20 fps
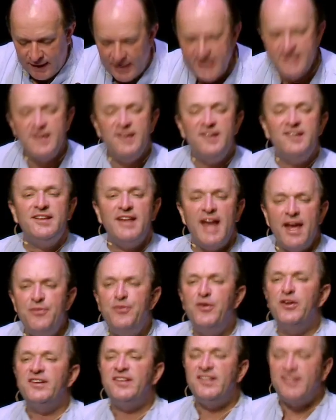It is
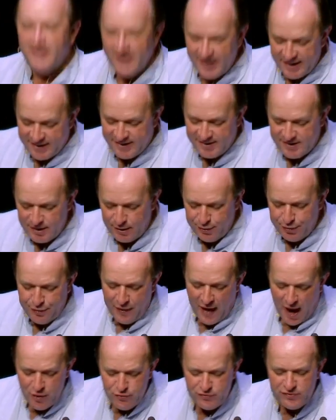said that
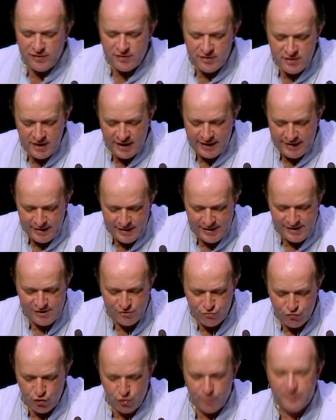60,000
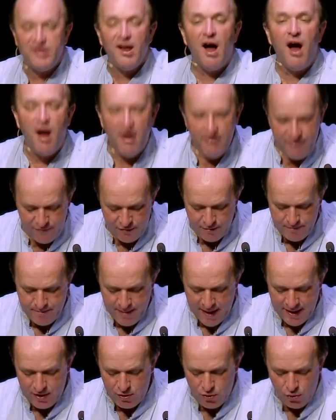English troops, half from
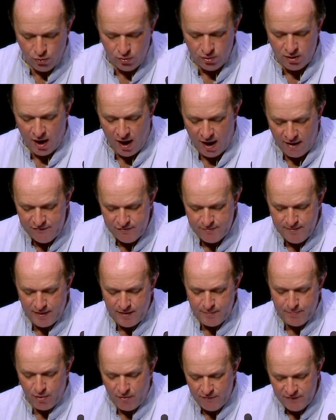Bengal, half from
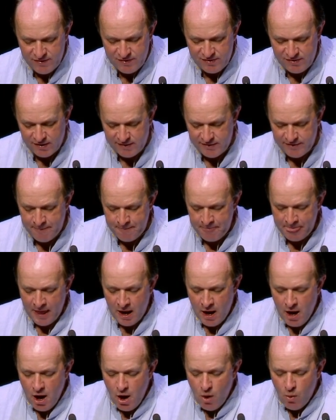other provinces,
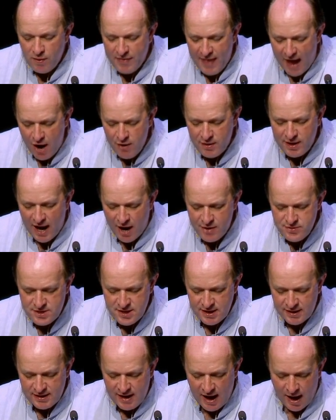without
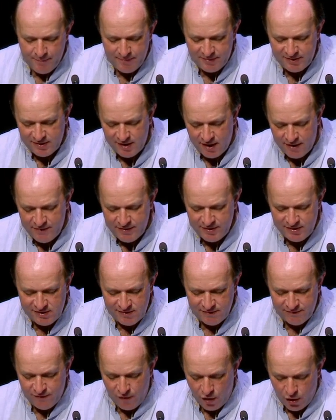counting camp
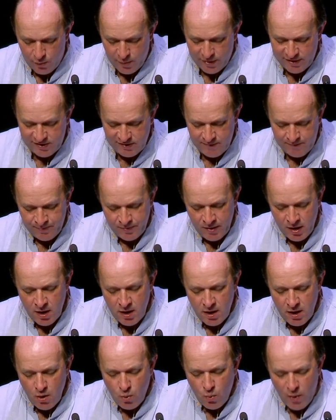servants and followers,
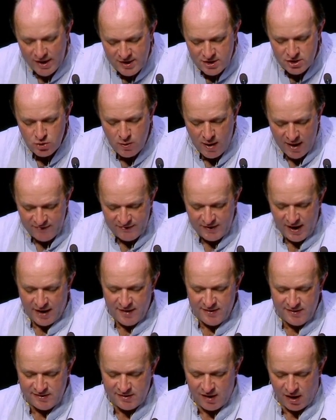went to
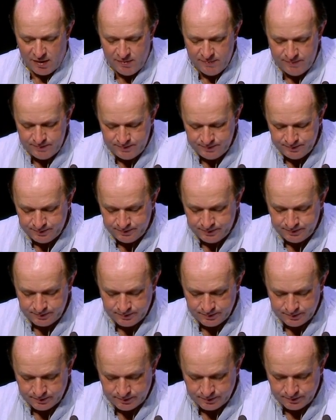Afghanistan.
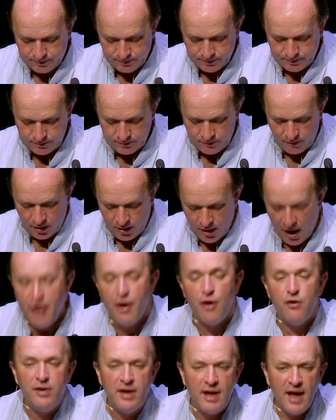
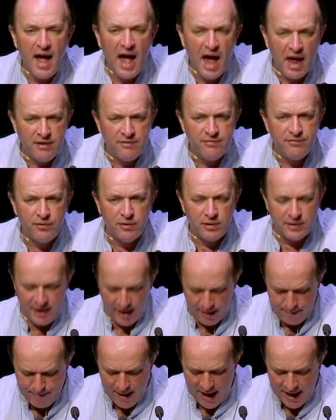And only a handful
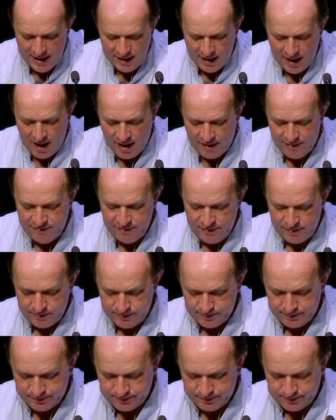came back alive,